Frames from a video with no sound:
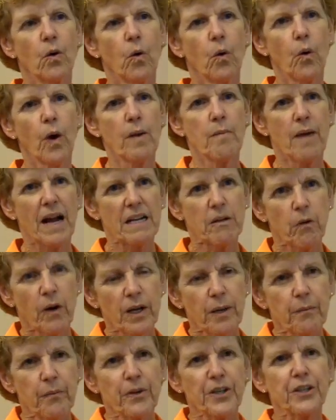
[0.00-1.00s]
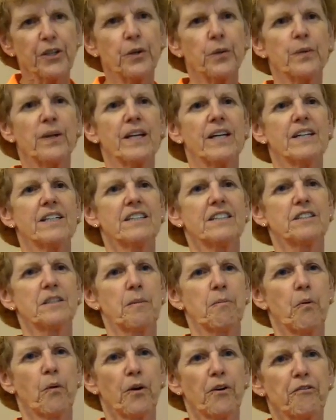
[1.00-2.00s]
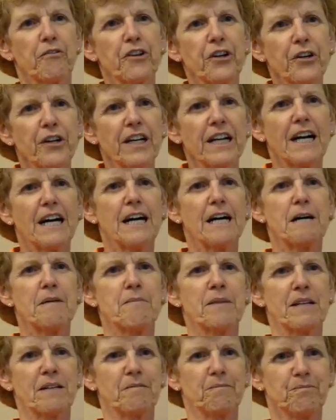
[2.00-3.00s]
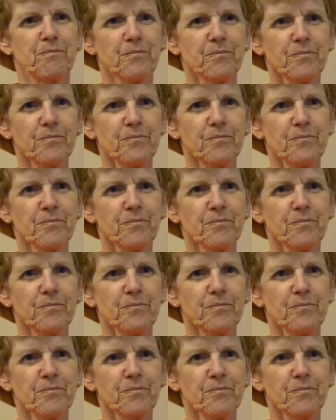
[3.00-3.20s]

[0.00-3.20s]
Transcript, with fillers: Or I might want to bring you in. It's important for you to come and,